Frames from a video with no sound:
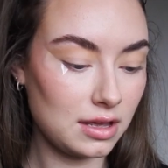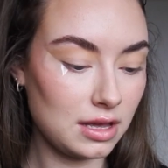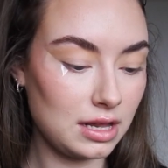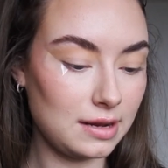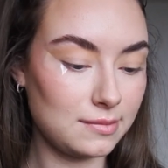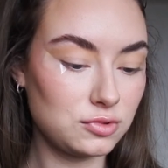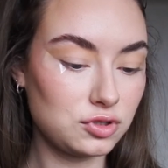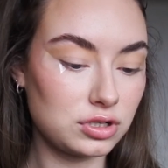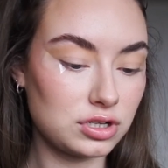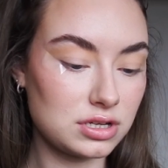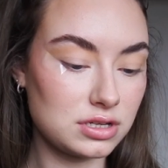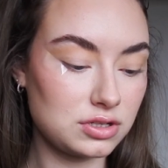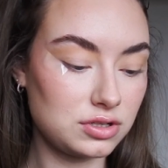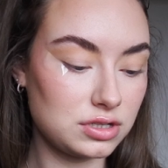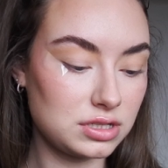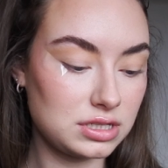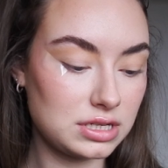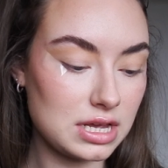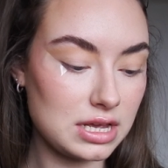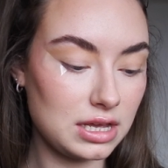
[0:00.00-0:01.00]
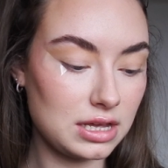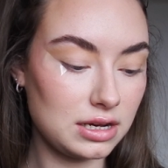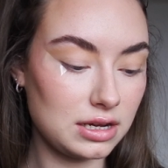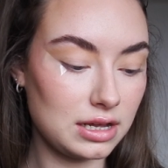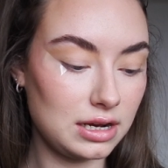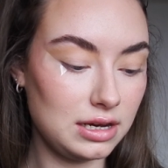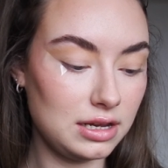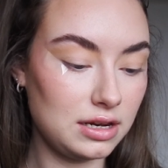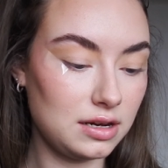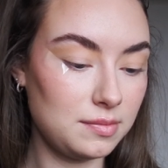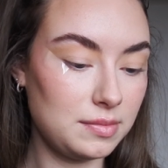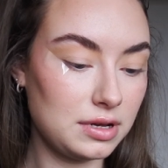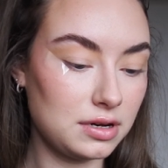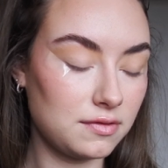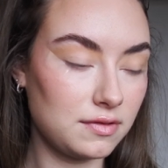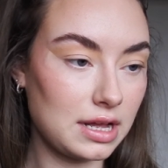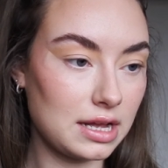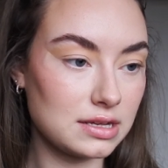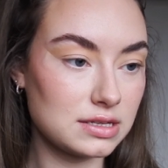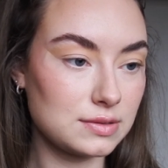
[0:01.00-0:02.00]
And I'm just taking a little bit of
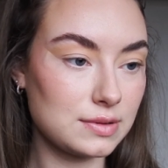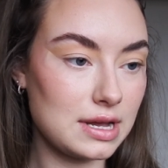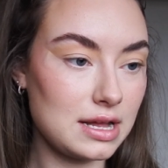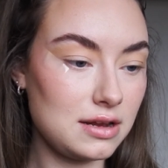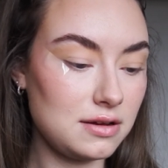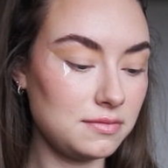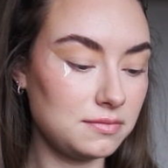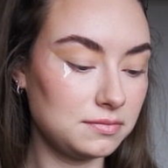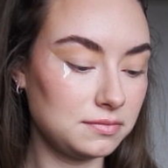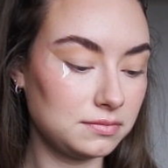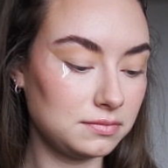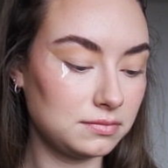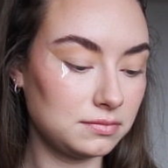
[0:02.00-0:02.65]
that as well.